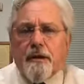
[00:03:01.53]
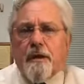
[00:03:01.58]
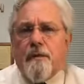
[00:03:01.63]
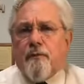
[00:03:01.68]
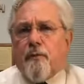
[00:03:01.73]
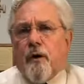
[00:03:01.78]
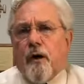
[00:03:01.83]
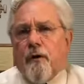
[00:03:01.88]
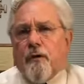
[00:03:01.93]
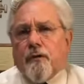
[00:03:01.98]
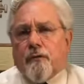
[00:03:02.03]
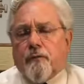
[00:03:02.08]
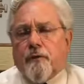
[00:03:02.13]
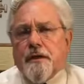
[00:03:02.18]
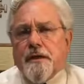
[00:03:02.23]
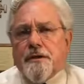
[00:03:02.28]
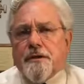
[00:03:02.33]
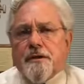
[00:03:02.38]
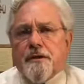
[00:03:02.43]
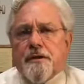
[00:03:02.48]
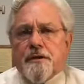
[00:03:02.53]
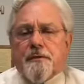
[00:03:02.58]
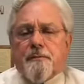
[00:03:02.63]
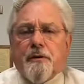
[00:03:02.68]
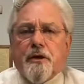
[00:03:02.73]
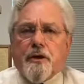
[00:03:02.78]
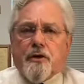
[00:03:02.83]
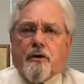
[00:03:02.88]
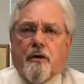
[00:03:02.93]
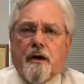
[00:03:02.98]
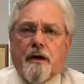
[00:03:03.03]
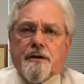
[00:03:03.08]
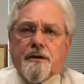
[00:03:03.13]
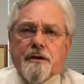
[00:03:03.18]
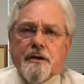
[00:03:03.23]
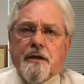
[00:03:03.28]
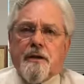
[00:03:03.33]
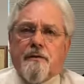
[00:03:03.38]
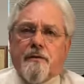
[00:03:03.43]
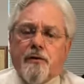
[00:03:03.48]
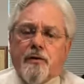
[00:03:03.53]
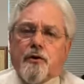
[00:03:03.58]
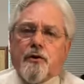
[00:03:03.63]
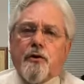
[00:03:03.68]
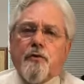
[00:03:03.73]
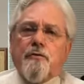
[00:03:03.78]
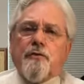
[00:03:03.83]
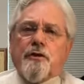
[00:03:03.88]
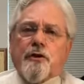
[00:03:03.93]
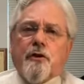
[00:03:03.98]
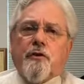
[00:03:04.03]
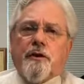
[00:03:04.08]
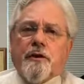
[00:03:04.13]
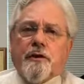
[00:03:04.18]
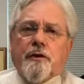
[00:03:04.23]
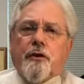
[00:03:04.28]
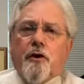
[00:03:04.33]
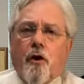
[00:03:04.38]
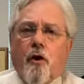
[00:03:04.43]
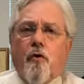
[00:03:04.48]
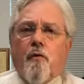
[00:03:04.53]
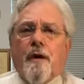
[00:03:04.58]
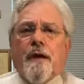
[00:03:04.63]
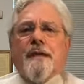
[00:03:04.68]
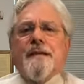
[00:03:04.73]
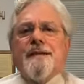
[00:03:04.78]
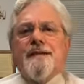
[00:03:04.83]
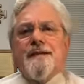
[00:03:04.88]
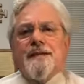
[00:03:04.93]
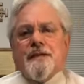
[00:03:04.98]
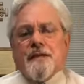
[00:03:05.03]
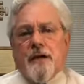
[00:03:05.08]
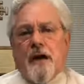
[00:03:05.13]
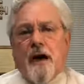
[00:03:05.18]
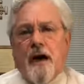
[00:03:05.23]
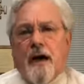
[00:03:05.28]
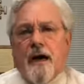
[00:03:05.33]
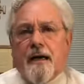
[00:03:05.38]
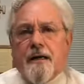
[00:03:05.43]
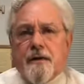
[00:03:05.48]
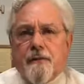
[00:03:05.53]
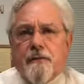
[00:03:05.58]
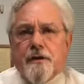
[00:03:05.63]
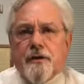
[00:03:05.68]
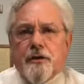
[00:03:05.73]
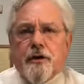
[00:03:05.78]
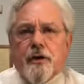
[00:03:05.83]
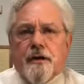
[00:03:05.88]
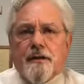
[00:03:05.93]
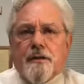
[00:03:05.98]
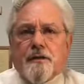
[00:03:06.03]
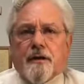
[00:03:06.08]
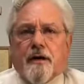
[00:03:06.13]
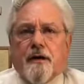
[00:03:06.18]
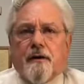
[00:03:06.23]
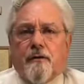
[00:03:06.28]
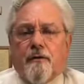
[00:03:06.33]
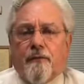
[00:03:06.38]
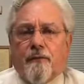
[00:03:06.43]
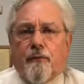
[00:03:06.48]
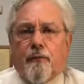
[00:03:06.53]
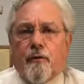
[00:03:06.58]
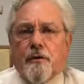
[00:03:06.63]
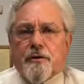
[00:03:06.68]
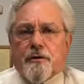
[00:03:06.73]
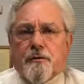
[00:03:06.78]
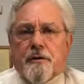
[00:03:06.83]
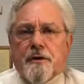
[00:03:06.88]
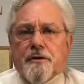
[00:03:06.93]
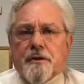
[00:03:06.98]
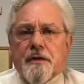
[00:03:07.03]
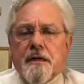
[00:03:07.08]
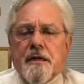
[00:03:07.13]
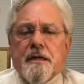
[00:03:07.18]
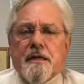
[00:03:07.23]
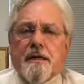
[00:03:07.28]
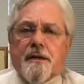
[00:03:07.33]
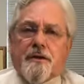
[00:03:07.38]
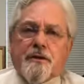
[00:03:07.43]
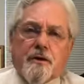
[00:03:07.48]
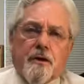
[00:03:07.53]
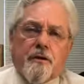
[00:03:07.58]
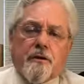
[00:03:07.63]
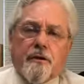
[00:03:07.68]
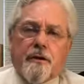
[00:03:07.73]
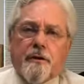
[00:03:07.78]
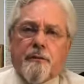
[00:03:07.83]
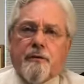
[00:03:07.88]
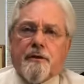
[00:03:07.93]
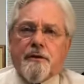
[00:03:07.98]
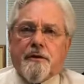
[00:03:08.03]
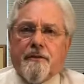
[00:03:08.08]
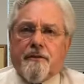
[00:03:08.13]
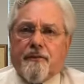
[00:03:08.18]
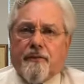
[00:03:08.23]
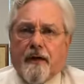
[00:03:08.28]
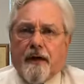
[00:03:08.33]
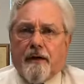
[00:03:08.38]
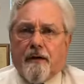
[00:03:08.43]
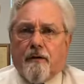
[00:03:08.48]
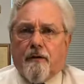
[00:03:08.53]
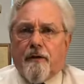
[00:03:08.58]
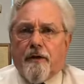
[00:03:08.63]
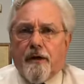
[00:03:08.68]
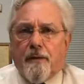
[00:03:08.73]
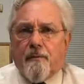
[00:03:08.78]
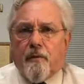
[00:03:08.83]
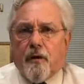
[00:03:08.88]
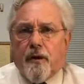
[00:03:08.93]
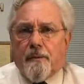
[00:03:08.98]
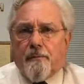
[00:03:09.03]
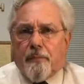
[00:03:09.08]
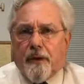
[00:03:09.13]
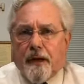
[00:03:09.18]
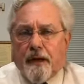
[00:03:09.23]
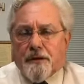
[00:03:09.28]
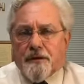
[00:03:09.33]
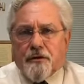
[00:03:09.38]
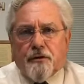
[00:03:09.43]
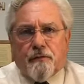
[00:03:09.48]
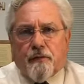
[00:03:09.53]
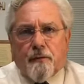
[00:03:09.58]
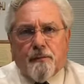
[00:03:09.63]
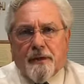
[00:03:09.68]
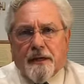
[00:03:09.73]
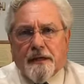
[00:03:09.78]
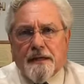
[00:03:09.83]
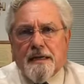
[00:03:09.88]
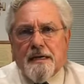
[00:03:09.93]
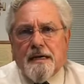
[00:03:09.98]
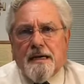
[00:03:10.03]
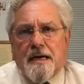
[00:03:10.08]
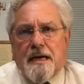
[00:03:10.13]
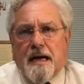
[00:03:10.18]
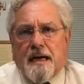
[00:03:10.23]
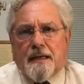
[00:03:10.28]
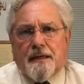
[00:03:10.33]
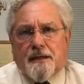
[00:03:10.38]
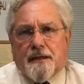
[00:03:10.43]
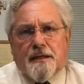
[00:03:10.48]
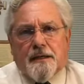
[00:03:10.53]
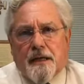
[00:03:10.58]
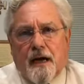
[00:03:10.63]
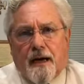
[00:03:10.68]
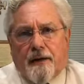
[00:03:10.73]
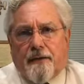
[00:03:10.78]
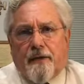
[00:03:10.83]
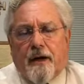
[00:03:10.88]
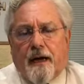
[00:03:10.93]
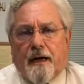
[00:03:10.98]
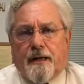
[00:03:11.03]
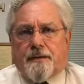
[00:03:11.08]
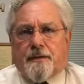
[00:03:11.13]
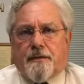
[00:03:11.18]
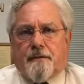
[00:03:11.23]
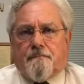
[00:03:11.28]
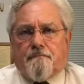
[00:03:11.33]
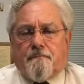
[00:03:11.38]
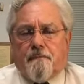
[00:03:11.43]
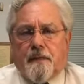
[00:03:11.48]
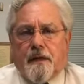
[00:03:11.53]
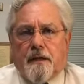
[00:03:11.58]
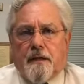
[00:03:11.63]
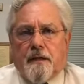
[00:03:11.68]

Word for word: believe, well, the reason is because the Jews couldn't go inside of a Gentile fortress. It certainly would defile them on Passover, but it's not that.